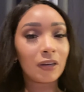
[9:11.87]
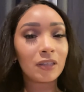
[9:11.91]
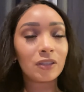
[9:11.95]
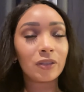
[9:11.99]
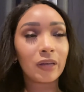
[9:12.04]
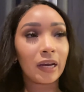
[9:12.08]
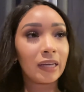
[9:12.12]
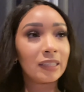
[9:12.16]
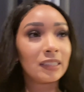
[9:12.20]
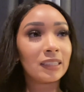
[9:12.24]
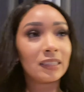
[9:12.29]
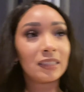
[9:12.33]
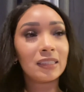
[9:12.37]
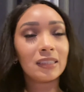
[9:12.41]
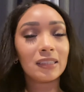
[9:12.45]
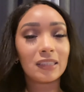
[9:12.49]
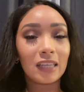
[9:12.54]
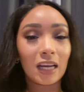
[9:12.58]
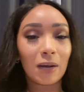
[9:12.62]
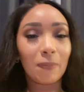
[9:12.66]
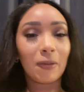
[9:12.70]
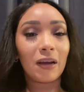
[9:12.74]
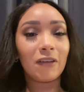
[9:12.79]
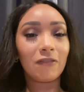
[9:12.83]
So I didn't
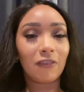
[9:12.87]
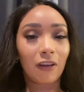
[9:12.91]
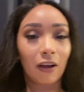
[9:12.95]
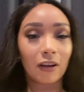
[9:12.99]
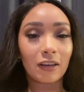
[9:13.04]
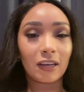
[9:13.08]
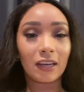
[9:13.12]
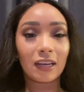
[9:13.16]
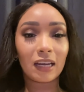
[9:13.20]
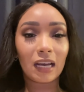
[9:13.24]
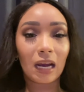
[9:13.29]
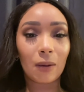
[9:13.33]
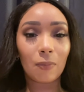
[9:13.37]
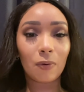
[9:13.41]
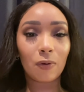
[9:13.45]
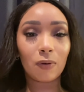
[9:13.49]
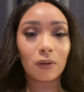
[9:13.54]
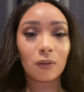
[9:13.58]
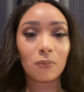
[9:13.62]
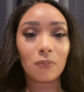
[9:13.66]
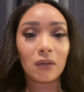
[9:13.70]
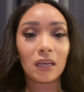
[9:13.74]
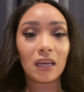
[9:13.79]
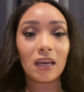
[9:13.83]
take my vlogging camera
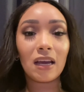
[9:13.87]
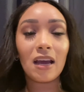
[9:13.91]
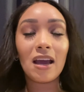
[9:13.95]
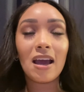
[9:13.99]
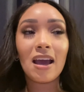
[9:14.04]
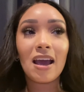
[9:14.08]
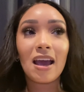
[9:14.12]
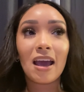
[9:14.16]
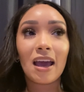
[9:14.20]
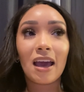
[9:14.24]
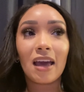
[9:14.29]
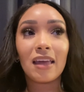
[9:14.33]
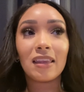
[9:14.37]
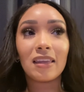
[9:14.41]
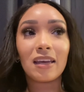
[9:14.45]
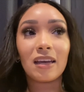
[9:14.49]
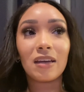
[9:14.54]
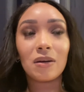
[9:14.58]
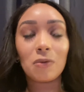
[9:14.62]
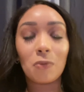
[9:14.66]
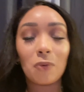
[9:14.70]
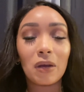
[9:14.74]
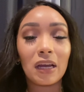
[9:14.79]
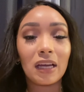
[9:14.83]
with me. And
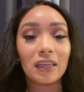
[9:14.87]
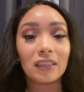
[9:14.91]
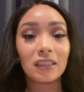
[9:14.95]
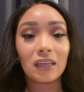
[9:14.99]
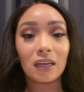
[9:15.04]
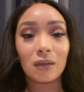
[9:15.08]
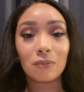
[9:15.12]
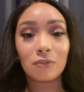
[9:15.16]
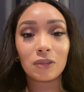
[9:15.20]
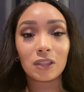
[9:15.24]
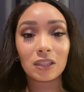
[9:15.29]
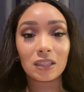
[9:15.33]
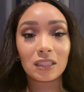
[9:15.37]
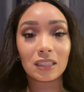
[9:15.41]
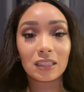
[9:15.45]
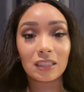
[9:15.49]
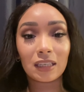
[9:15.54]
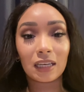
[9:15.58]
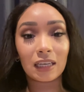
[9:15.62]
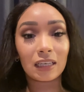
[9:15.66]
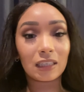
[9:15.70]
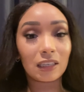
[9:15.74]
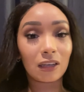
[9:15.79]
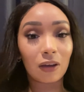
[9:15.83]
then we ended up just
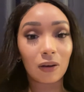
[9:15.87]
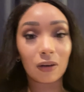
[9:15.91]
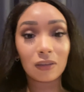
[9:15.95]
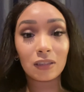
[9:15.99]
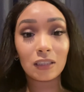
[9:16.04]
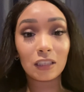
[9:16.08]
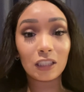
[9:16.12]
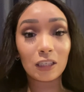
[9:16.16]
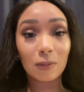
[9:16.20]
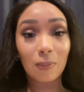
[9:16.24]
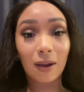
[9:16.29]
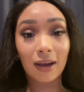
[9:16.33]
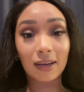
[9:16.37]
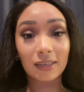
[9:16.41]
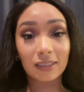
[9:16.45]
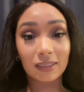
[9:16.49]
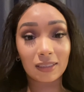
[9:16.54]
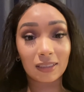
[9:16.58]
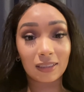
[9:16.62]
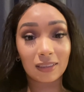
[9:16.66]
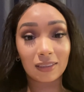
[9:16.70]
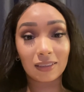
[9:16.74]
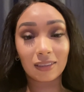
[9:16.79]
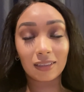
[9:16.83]
deciding to go to TJ Maxx
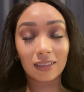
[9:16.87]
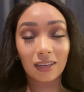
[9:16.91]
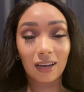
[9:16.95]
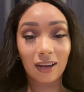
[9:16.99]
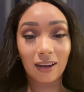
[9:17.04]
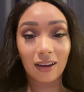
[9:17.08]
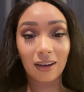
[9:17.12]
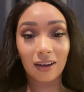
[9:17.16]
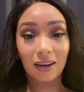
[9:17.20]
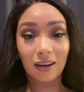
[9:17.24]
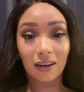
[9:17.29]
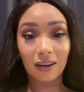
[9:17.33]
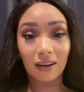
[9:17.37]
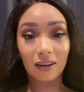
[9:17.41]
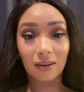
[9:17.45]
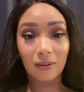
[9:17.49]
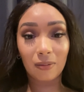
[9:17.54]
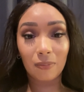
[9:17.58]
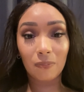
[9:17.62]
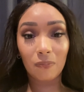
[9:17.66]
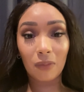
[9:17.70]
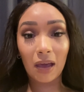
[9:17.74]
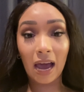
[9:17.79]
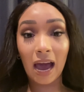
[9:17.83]
and
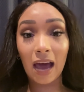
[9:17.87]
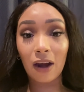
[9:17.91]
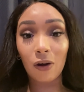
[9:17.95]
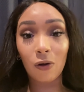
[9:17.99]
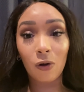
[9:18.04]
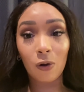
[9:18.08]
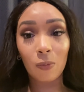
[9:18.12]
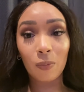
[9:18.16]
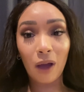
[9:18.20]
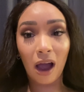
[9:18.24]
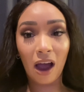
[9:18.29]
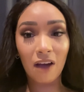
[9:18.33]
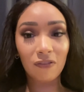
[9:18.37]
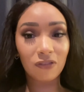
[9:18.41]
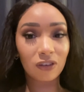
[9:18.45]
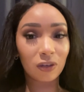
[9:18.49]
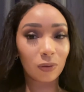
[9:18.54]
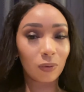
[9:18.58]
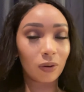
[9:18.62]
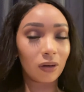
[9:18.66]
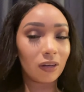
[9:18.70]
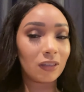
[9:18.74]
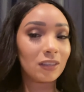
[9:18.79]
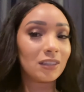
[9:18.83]
At Home
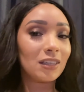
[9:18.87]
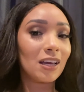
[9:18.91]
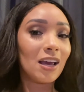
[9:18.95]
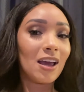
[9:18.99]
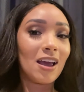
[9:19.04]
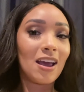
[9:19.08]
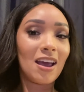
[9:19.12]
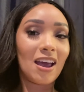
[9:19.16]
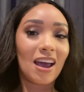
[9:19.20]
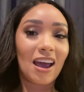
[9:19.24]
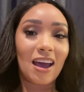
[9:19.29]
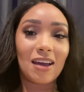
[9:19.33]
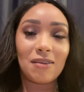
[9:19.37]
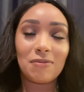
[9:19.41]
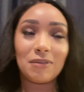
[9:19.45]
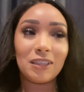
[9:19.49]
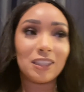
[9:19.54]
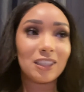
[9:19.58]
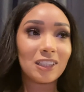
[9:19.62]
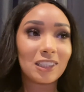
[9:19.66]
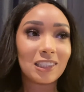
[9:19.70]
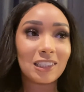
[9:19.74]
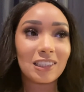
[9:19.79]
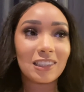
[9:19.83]
afterwards. And we
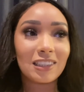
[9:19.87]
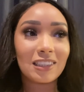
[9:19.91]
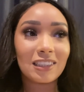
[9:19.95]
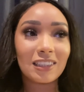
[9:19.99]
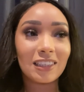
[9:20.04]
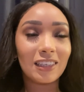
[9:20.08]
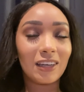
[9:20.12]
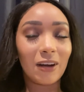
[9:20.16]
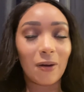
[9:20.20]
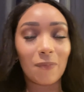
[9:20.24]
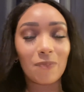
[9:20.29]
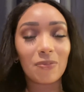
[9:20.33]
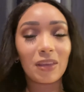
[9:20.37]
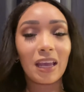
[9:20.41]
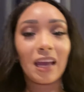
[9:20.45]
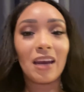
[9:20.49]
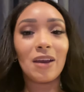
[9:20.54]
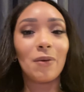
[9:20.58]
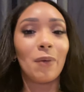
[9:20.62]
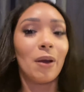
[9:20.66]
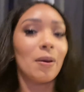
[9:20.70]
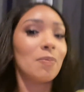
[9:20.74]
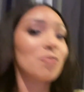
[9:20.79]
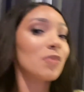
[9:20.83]
just,
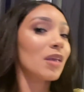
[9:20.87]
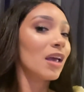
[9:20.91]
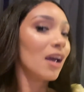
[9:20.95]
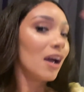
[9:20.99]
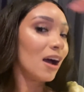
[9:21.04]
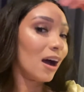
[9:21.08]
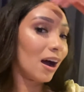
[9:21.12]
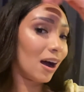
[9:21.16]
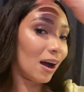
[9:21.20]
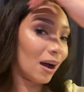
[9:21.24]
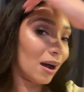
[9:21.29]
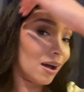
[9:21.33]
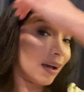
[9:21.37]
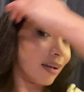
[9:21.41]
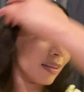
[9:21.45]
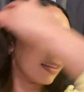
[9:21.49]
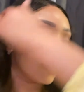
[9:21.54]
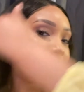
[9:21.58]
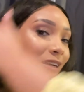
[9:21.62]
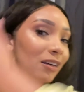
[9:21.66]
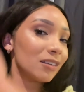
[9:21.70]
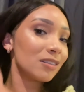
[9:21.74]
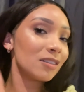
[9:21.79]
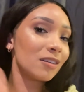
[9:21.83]
anyway.
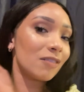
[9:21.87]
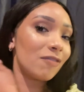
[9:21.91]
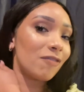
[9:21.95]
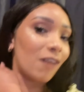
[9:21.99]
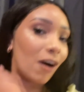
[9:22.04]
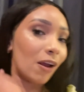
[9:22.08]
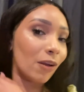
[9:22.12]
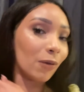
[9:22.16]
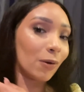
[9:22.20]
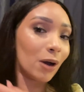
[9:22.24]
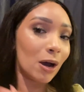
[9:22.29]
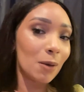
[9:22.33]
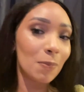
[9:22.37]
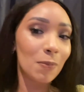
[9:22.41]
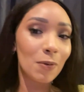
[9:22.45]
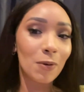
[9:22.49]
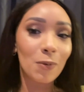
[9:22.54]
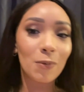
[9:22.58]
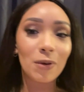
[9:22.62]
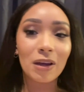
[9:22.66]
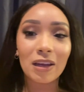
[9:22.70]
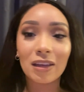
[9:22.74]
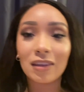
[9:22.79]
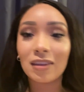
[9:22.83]
Here's the follow-up
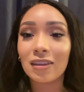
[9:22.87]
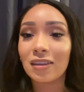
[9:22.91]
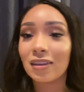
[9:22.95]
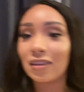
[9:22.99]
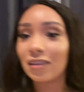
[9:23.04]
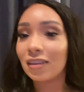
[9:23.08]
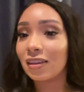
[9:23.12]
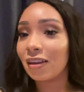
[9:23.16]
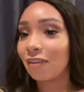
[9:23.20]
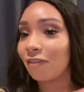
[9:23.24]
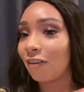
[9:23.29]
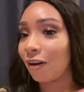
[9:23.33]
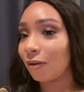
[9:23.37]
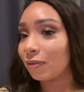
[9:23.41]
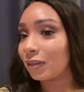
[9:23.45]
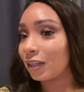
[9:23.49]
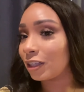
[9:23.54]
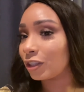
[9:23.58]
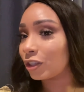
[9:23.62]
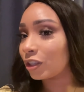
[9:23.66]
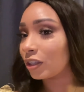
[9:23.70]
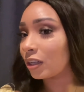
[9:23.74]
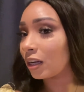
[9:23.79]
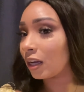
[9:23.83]
with the
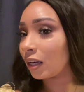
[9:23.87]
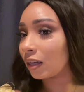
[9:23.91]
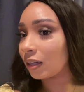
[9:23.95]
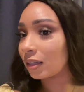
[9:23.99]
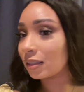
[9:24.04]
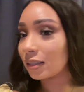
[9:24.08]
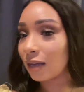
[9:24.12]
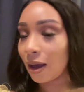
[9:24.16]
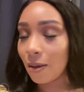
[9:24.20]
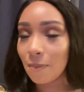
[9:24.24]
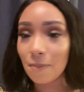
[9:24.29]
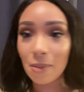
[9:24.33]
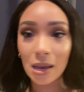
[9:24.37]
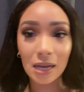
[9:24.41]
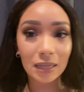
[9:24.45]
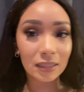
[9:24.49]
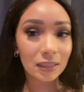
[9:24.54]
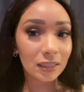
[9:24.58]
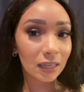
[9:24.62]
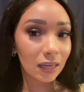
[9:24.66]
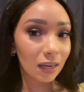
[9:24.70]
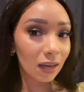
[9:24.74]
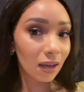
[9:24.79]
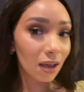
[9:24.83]
foundation. It looks
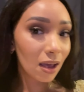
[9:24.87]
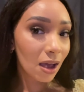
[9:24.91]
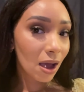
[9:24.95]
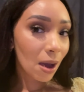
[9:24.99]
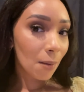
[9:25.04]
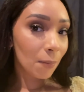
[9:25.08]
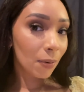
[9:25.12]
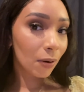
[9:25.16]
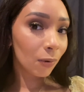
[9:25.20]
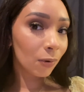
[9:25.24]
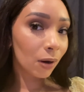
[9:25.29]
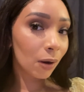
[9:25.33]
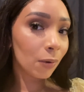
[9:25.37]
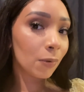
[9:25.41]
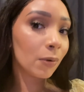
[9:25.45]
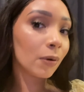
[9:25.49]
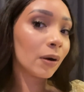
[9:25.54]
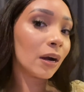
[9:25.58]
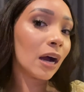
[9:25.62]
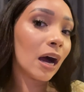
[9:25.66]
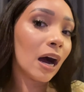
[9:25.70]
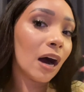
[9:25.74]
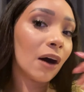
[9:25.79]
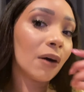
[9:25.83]
amazing. But while we
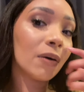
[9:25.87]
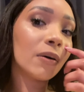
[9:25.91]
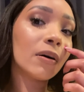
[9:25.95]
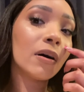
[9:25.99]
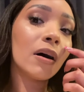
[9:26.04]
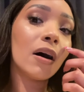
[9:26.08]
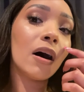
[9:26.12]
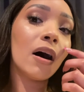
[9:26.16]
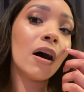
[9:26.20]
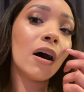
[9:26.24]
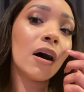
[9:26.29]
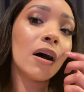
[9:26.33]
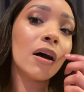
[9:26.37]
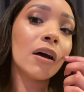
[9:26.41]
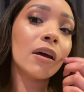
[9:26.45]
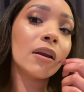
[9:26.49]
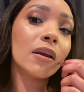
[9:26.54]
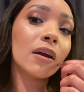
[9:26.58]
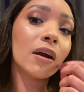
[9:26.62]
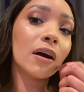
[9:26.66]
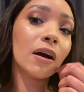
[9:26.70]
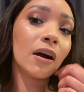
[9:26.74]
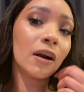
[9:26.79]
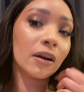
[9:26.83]
were out on
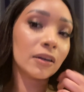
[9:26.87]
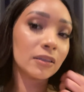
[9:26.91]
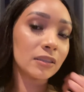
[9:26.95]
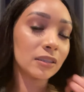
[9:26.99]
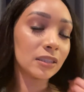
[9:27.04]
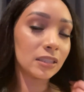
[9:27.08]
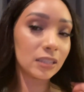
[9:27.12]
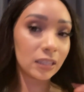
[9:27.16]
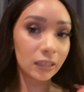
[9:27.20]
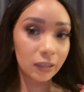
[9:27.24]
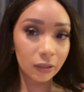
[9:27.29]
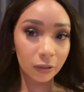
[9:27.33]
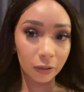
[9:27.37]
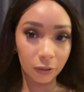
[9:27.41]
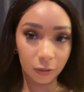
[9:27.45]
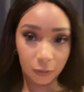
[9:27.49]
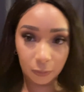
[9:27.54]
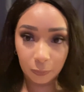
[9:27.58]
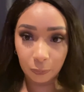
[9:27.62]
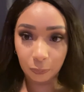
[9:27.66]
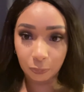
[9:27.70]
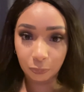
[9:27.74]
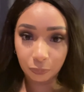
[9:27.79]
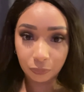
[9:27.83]
our
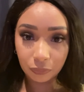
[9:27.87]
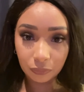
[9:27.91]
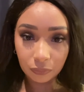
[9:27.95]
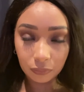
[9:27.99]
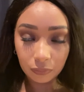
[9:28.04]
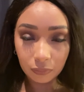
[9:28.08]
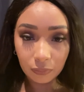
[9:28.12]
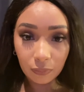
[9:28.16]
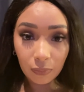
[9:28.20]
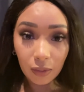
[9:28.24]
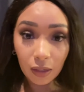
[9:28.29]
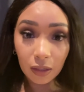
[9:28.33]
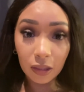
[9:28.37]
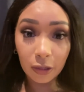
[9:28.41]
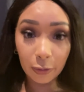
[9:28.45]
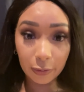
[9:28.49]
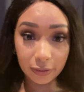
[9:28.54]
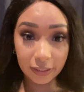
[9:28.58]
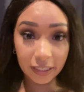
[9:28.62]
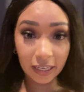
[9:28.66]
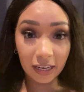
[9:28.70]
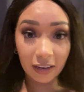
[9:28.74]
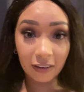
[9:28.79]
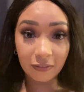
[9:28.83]
dinner, they were
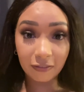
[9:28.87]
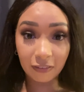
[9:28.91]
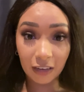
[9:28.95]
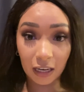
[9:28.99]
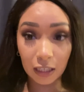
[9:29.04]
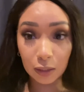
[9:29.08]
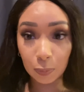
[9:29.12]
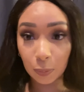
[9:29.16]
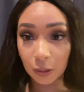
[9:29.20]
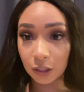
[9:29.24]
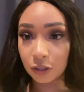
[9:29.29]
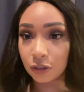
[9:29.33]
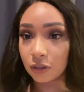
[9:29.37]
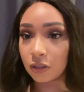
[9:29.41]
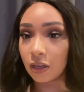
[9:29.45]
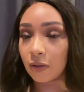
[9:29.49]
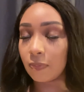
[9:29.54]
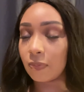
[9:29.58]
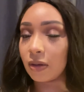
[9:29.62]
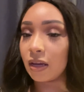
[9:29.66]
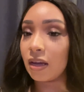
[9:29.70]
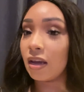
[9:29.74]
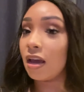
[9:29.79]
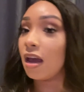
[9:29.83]
taking flash pictures of
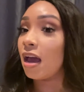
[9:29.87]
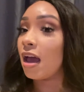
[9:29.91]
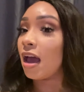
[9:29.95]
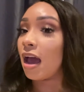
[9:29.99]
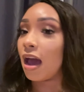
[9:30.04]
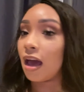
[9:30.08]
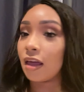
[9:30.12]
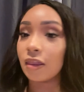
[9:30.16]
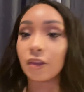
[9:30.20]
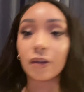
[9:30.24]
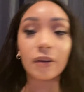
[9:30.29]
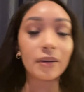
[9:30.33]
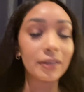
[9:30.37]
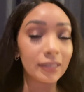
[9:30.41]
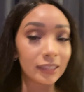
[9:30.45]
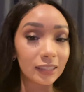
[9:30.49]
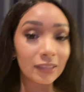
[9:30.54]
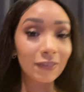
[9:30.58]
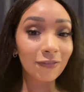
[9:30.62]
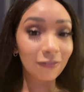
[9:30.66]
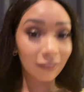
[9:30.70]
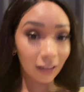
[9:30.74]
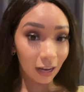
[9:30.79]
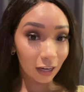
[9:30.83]
me, and there is
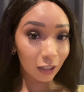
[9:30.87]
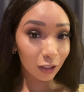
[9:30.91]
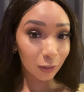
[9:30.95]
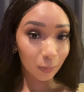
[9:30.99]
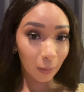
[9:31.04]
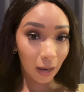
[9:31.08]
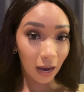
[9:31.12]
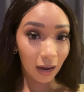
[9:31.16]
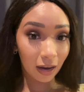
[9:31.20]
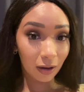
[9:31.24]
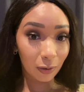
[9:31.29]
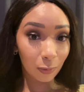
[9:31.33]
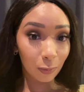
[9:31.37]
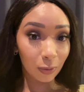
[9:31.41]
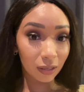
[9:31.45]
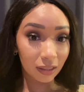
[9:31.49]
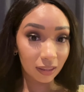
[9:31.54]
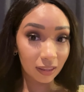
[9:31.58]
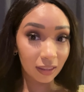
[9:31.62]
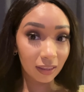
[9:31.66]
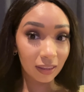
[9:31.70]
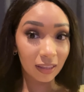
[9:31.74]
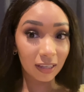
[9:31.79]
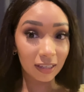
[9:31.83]
flashback with
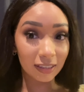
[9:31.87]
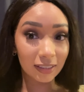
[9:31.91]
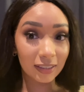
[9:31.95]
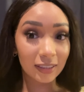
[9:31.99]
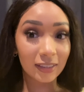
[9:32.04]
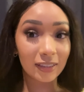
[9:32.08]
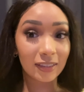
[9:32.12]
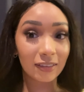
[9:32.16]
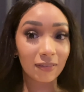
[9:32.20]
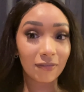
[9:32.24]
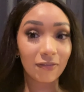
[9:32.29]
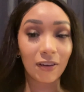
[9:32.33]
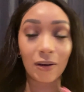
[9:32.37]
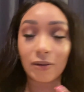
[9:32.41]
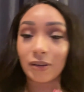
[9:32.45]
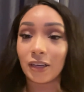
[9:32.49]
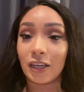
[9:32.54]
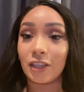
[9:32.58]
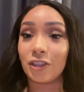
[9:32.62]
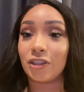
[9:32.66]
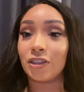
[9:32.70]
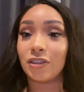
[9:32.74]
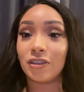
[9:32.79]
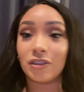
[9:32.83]
this
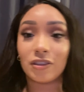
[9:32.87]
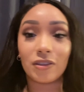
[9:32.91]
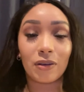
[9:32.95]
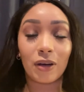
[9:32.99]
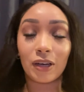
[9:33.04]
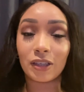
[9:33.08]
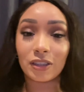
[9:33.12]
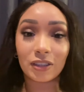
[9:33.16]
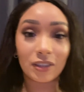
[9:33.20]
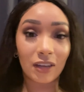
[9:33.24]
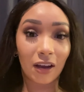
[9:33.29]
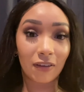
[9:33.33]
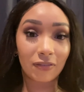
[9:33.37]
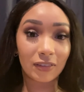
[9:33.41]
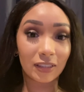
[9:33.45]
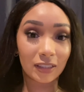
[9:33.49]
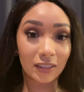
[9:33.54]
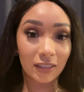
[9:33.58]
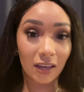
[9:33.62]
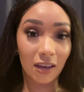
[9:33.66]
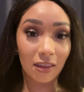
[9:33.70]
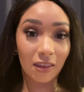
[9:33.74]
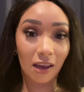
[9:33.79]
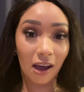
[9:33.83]
foundation. So I just have to
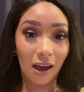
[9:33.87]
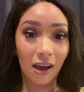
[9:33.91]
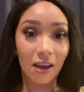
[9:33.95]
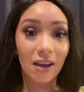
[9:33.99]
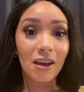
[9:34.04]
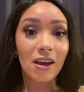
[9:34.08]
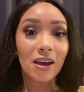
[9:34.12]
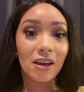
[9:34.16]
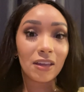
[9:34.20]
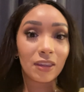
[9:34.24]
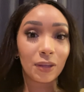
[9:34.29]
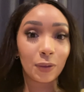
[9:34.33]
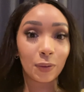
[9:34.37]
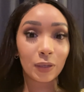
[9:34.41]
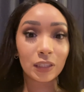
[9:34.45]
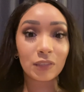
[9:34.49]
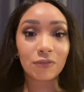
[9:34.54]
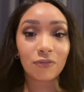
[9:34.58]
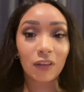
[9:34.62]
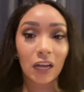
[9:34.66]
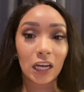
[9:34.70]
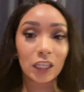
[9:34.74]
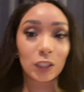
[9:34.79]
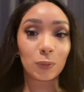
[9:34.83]
say that there is
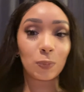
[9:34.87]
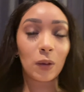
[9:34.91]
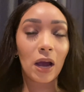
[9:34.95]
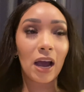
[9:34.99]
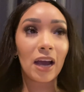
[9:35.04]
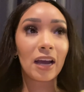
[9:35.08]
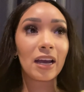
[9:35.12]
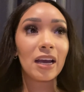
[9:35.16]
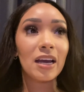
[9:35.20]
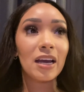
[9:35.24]
flashback.